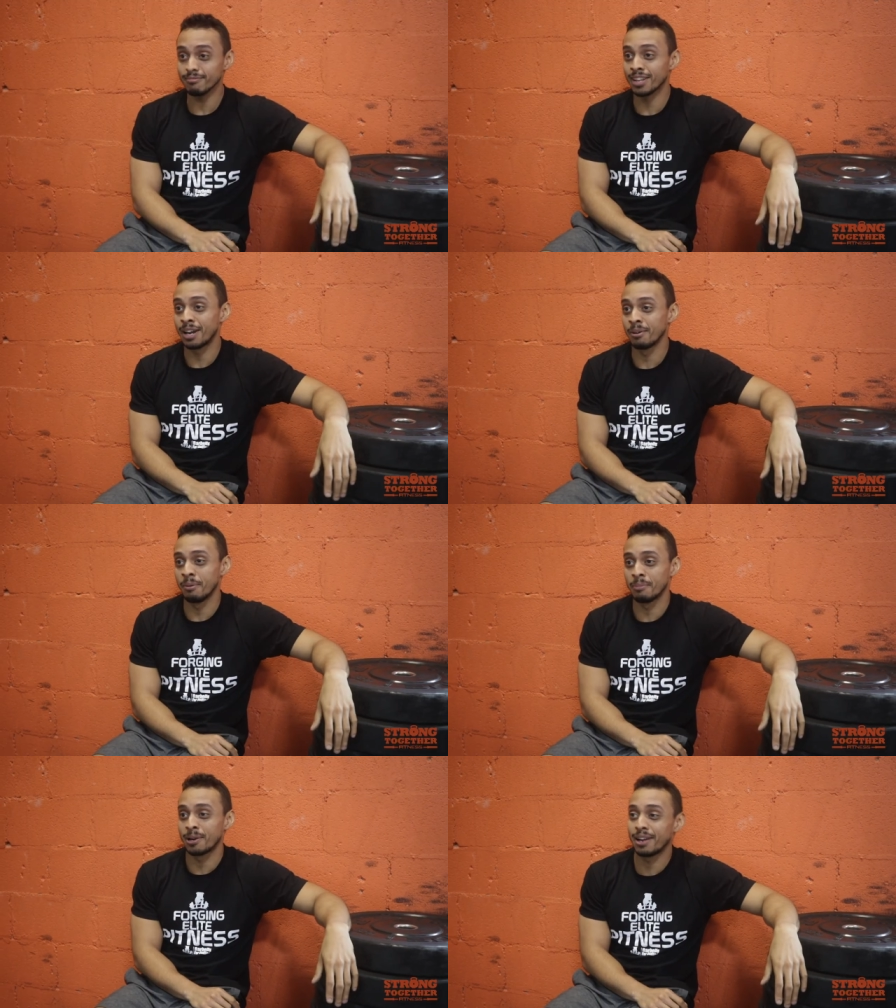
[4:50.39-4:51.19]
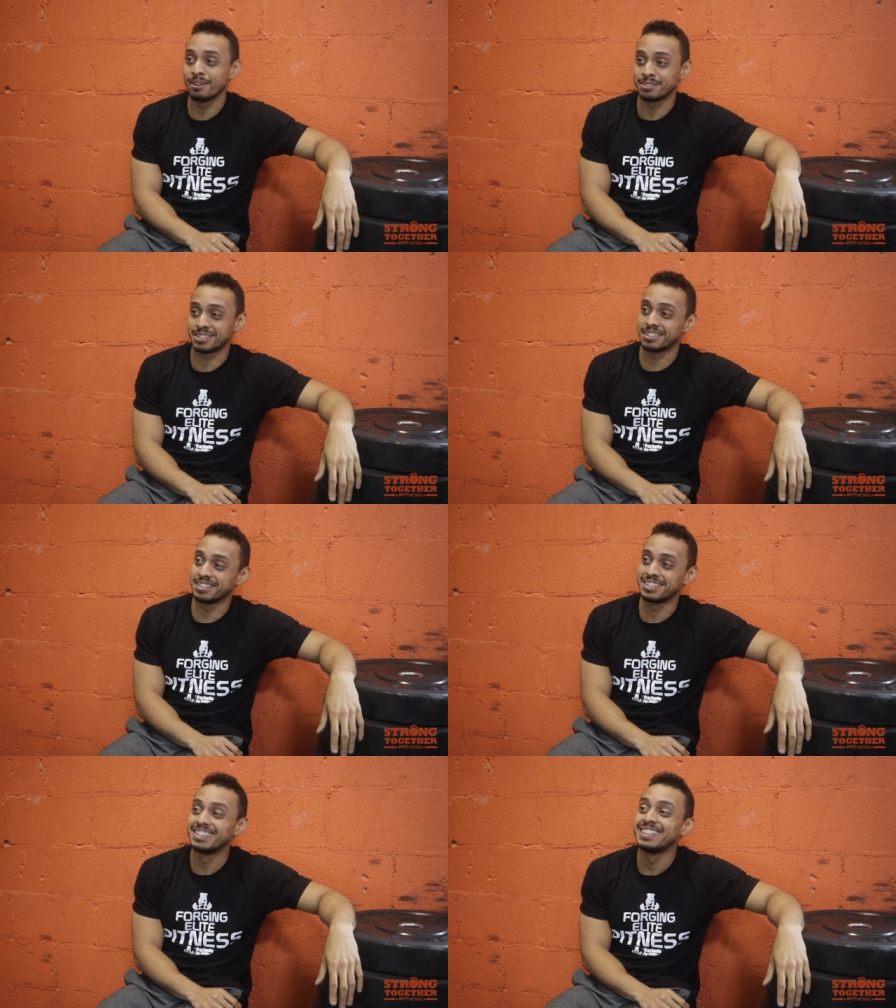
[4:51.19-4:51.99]
I remember I was
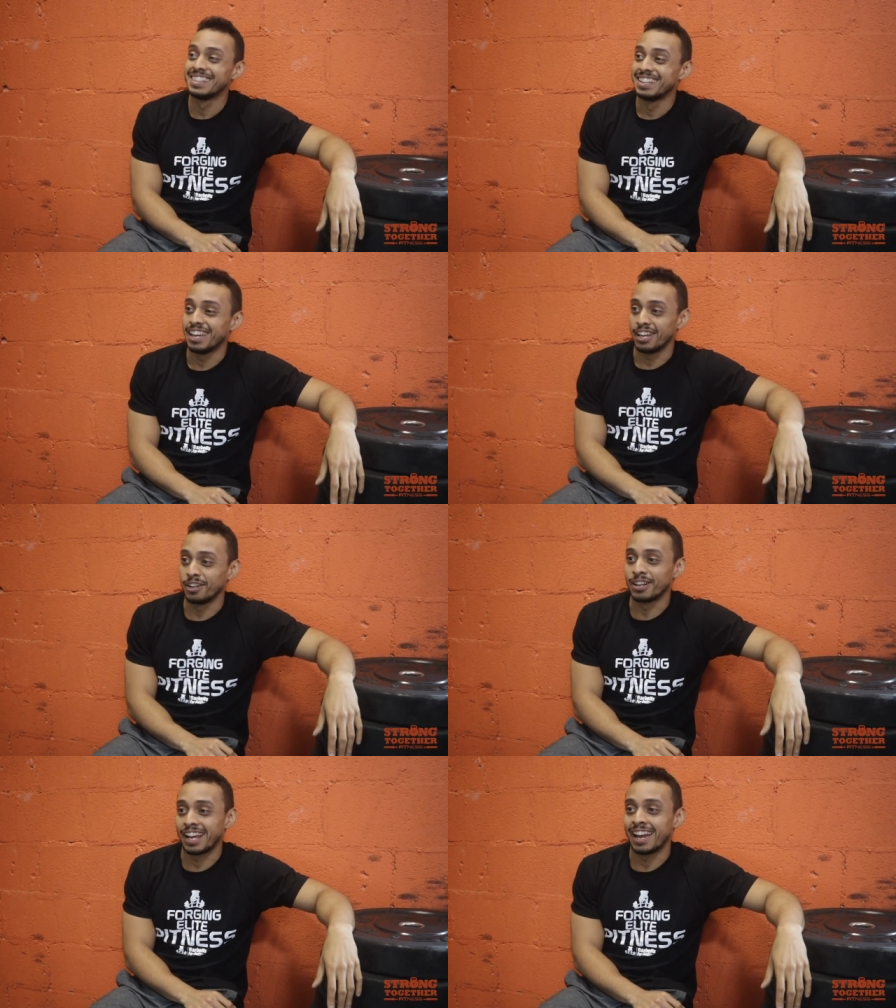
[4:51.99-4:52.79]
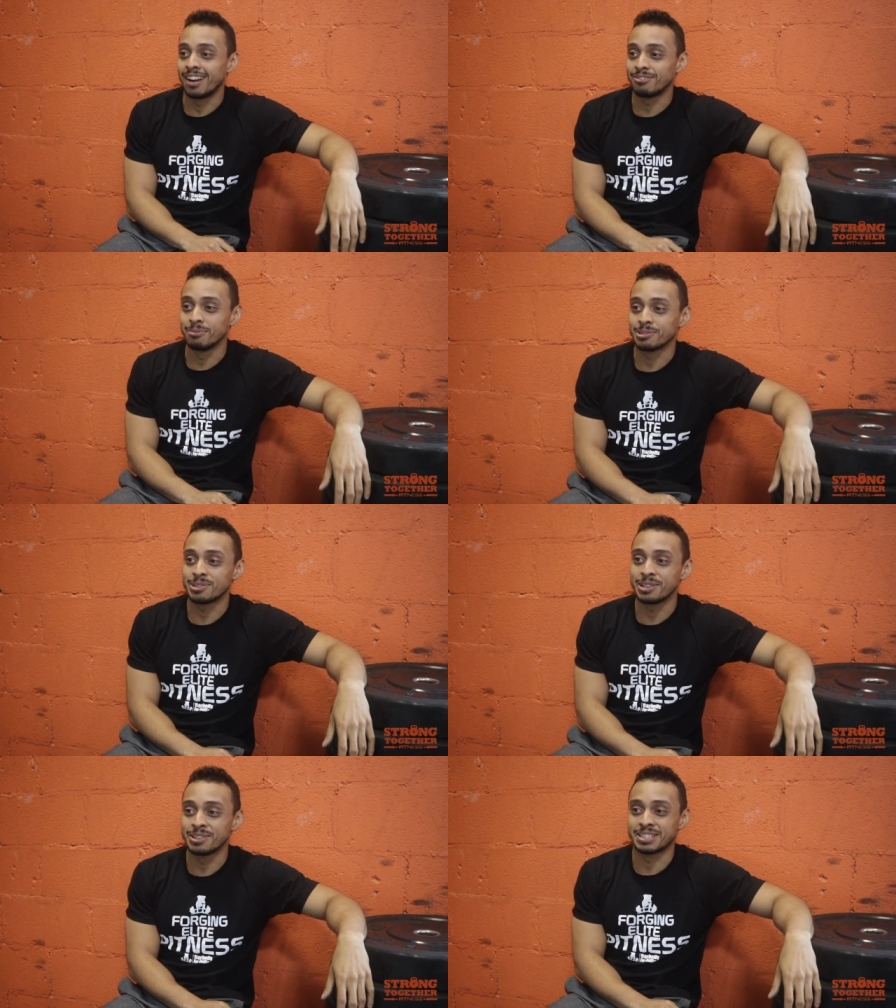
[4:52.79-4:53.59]
uh, a year and a half, almost
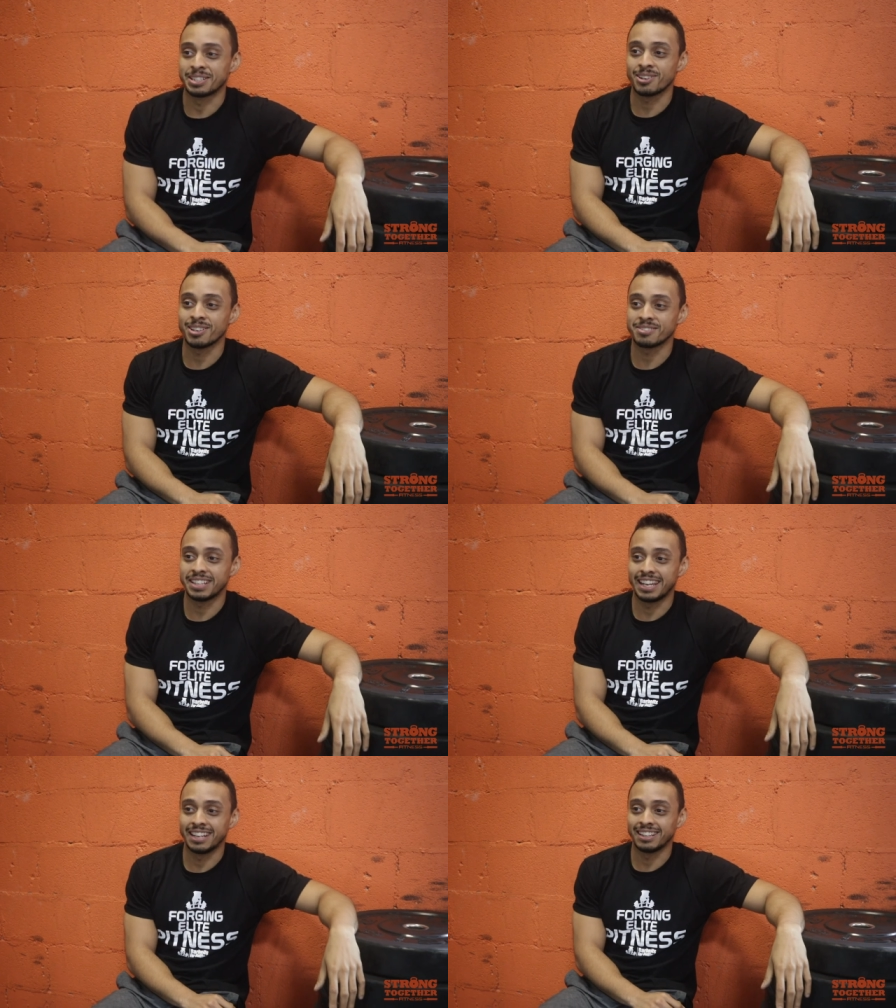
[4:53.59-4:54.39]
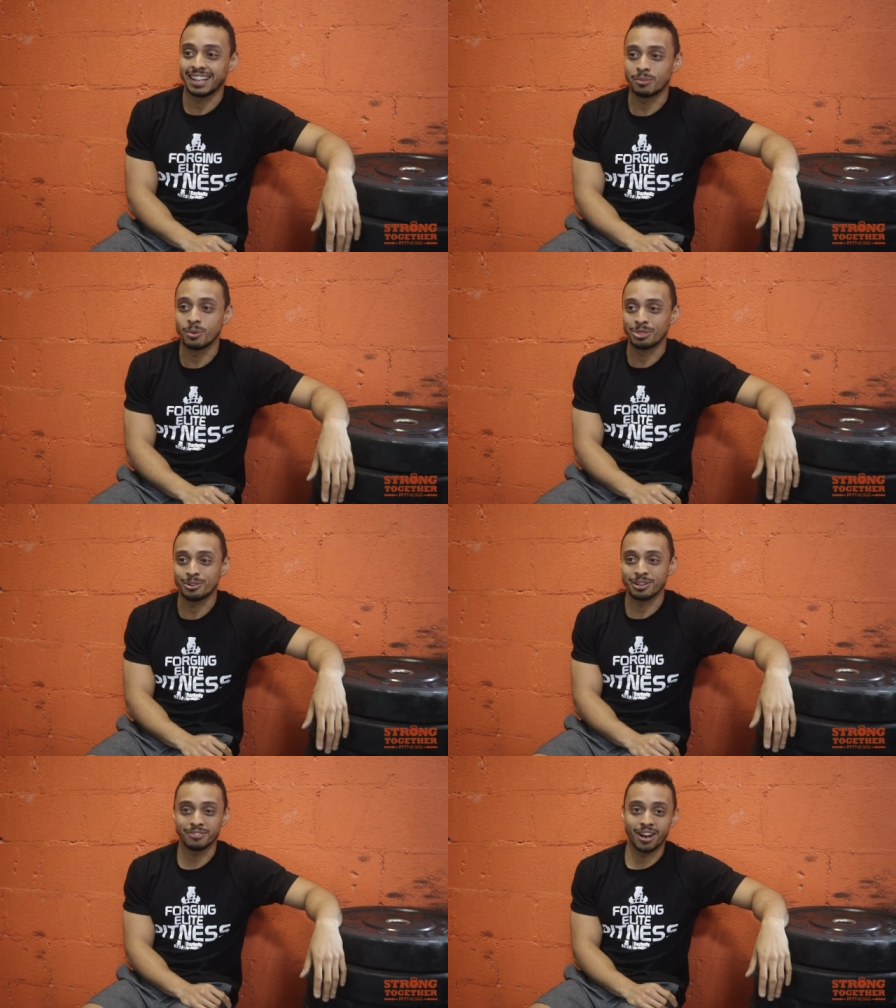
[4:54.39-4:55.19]
two years in the CrossFit, and like
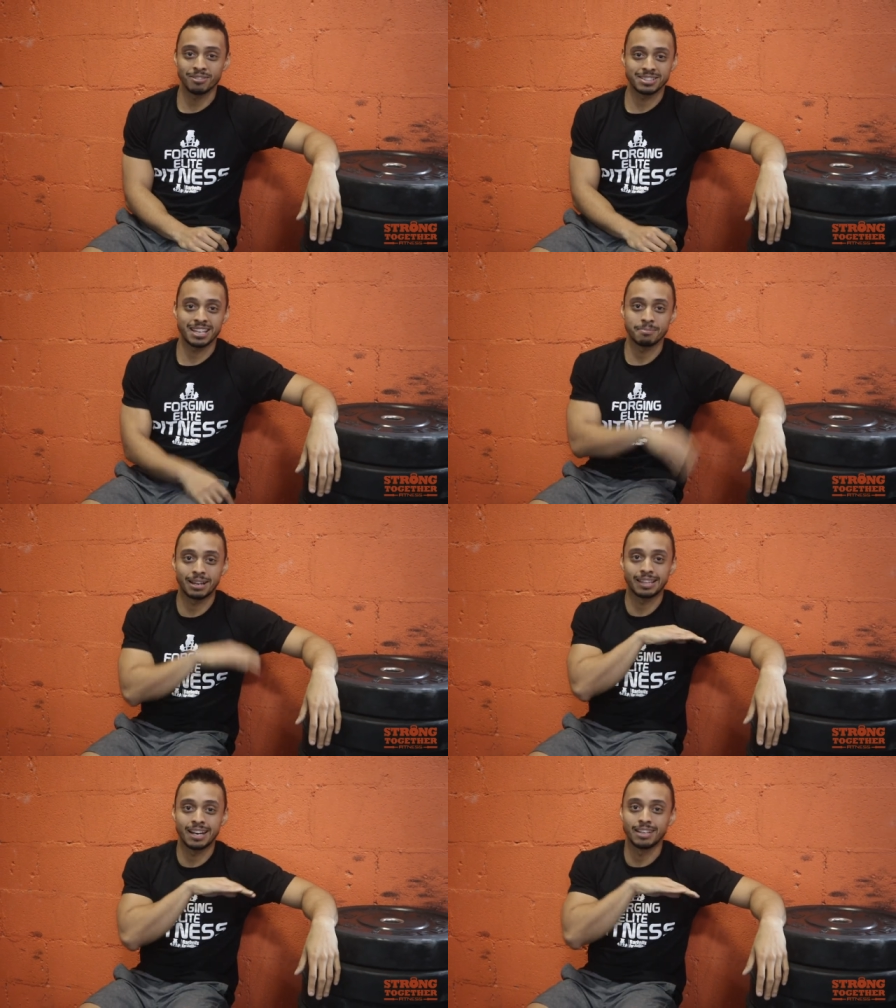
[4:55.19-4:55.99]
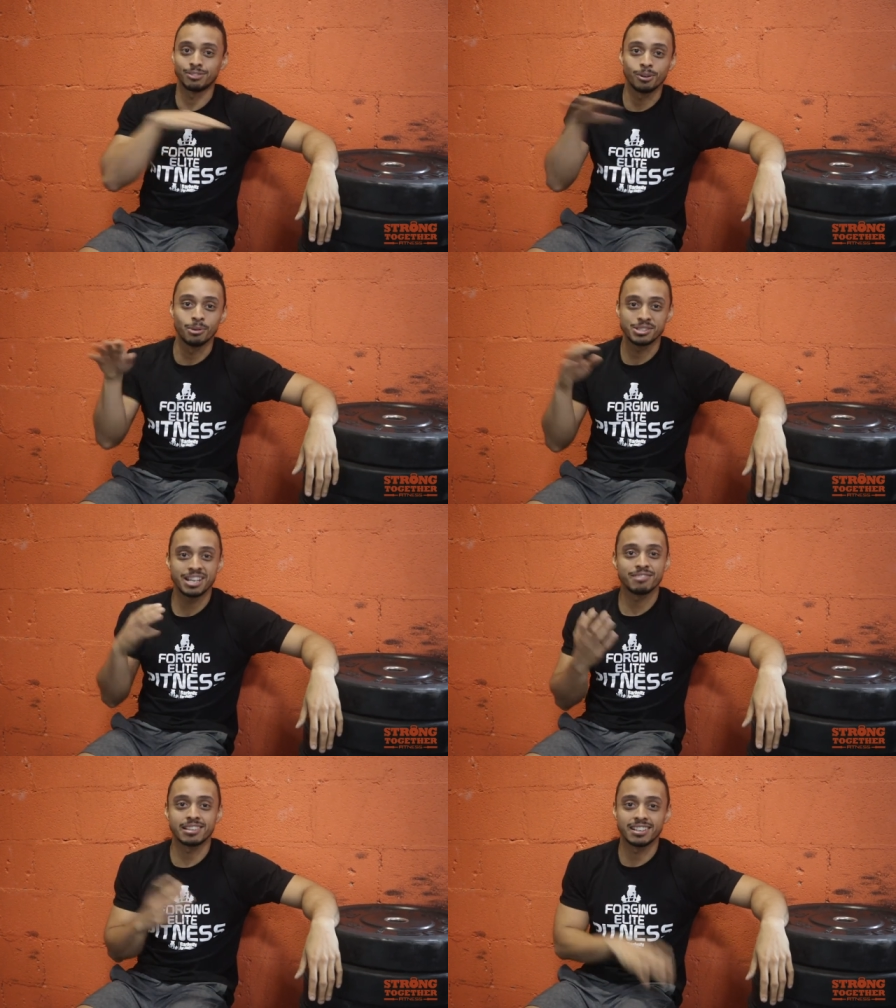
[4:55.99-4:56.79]
135 was like my line for almost
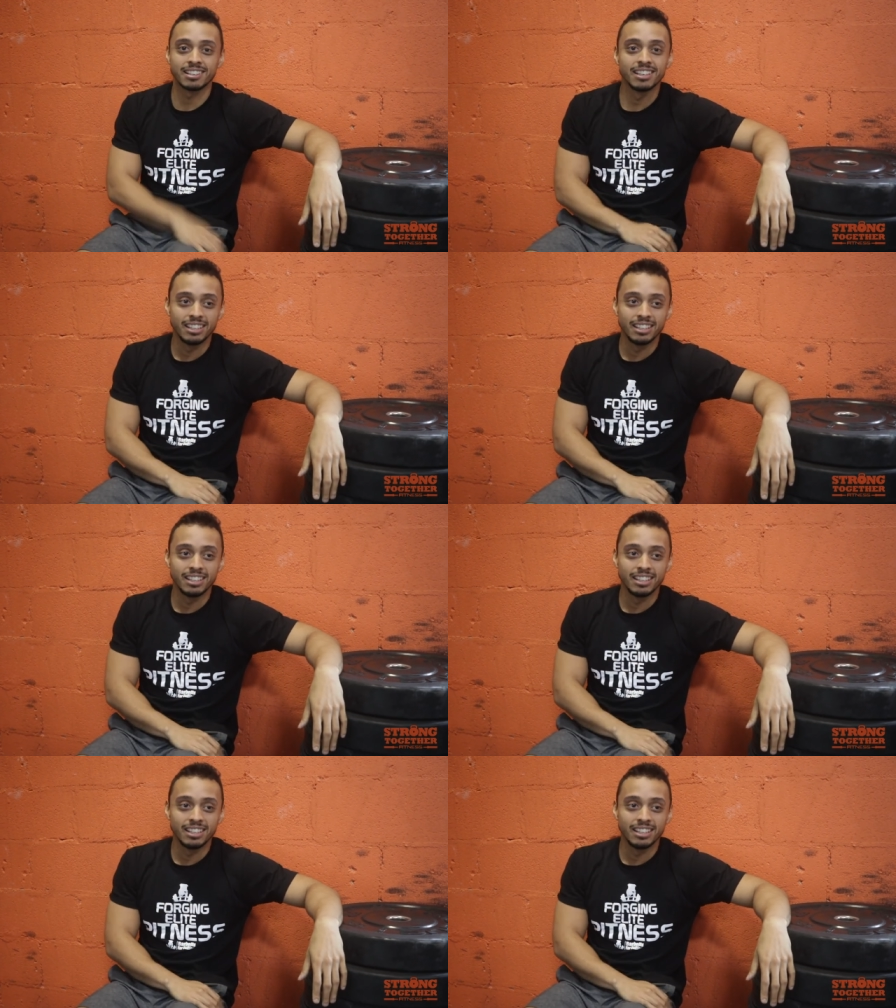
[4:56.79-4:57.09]
everything.